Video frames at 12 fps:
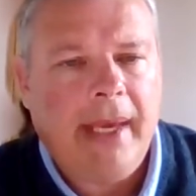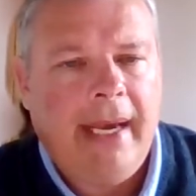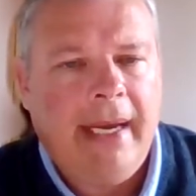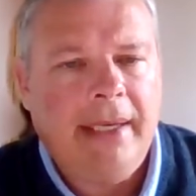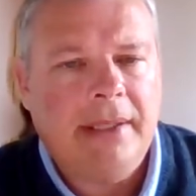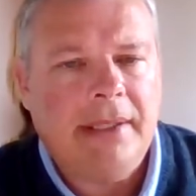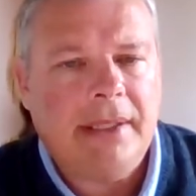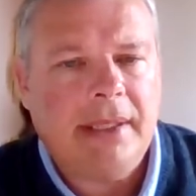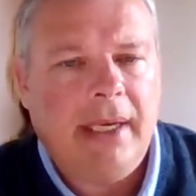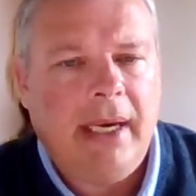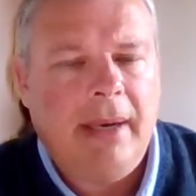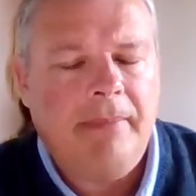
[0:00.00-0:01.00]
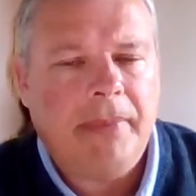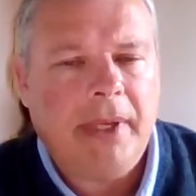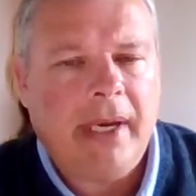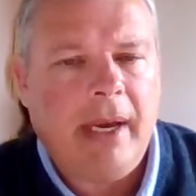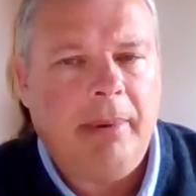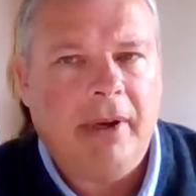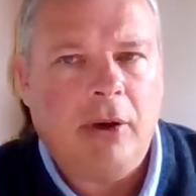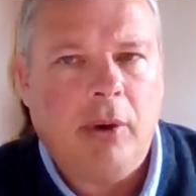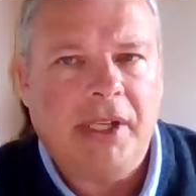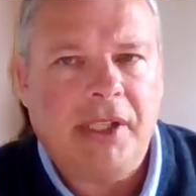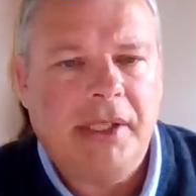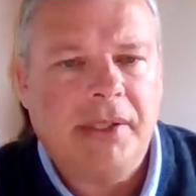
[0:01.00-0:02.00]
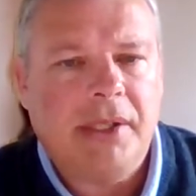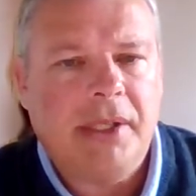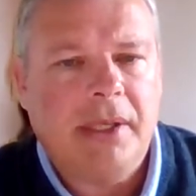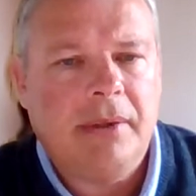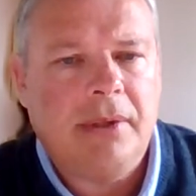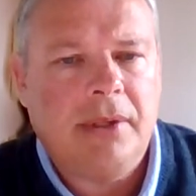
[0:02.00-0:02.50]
And a couple of questions.